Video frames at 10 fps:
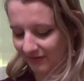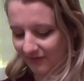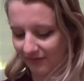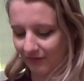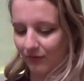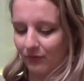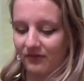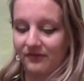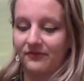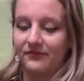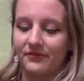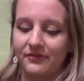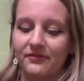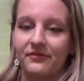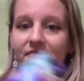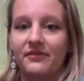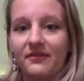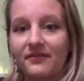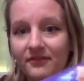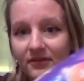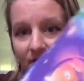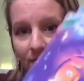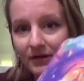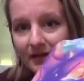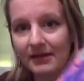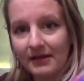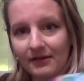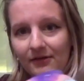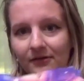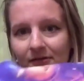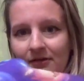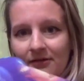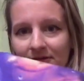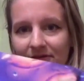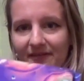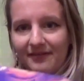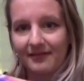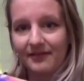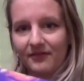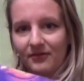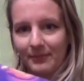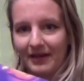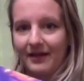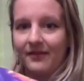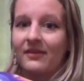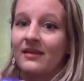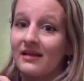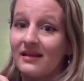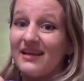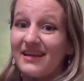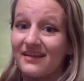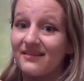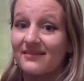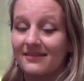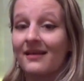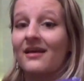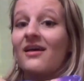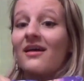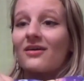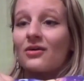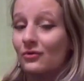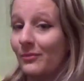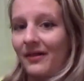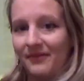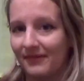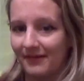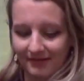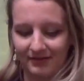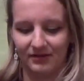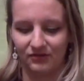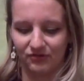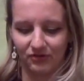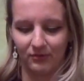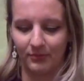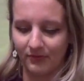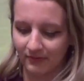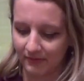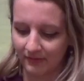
So this cutie here, this lizard man, is Glumanda in German.